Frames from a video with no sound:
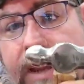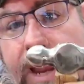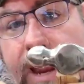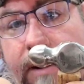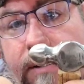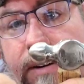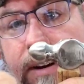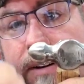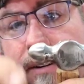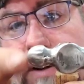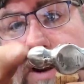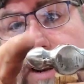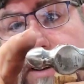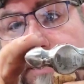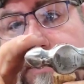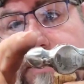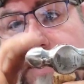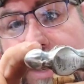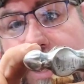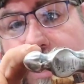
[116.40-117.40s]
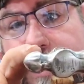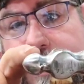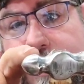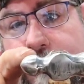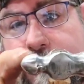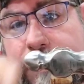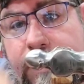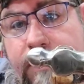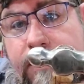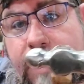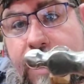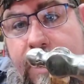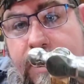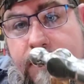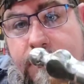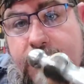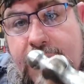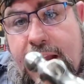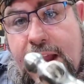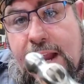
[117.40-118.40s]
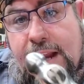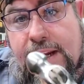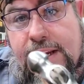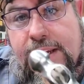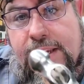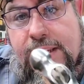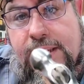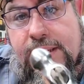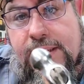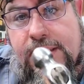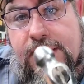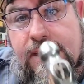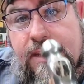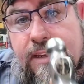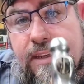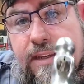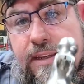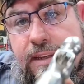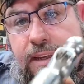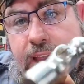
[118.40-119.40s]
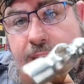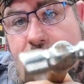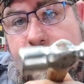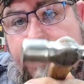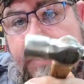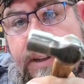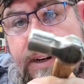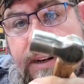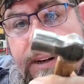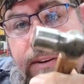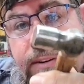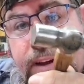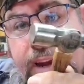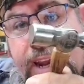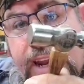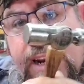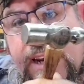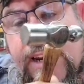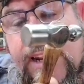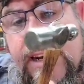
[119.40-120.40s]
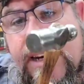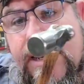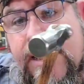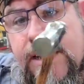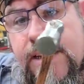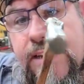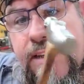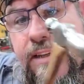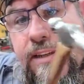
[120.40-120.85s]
I reground the face. I reground the back. I put a new handle in it.